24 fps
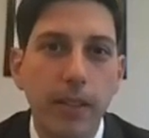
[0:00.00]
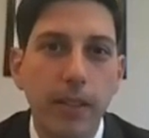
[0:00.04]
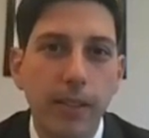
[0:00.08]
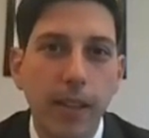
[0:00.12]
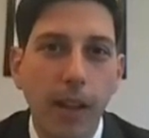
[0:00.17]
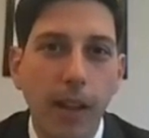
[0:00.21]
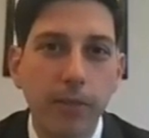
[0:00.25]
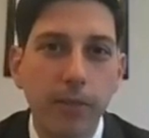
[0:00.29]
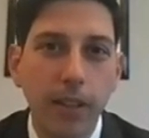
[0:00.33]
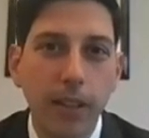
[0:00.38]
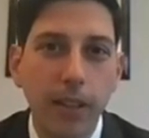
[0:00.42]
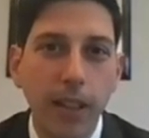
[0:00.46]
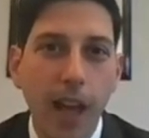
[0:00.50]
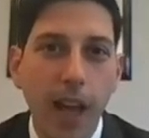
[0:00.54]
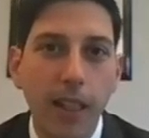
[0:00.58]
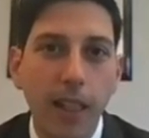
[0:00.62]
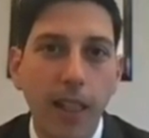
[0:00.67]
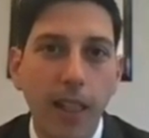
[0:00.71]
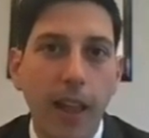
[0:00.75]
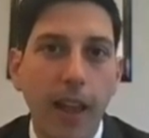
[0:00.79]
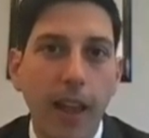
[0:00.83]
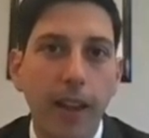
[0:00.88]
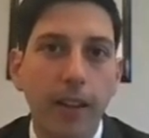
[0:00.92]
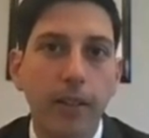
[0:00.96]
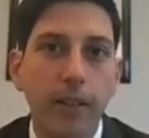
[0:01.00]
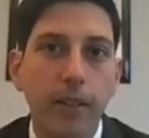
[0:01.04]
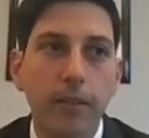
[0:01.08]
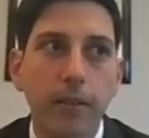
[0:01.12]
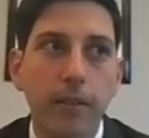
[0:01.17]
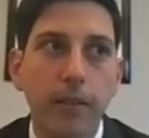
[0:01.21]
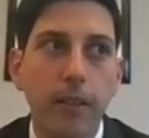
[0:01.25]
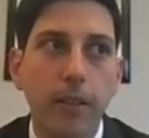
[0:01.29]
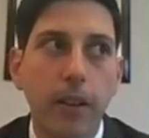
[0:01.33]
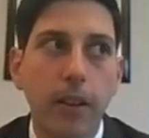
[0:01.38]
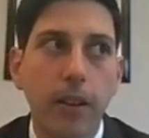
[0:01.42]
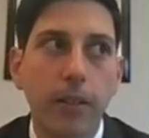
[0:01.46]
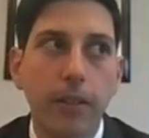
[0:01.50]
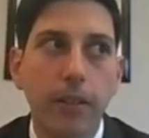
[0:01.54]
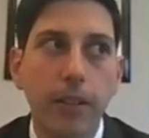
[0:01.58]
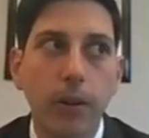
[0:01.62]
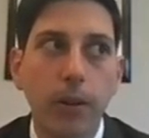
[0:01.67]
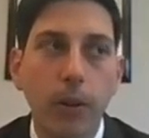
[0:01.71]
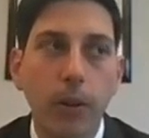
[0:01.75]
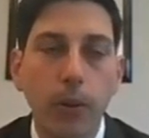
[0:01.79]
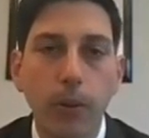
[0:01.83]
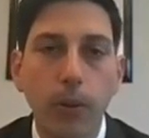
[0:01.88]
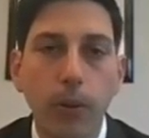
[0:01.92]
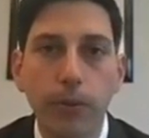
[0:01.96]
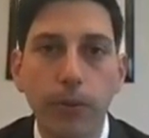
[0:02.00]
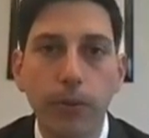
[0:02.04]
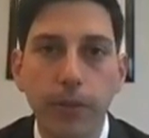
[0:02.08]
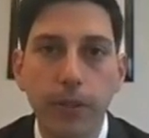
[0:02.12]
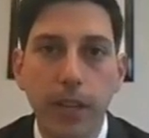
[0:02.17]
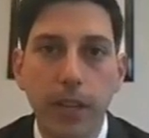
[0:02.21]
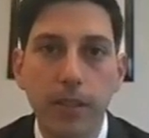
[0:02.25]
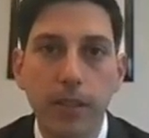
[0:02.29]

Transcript: this sounds a lot like the old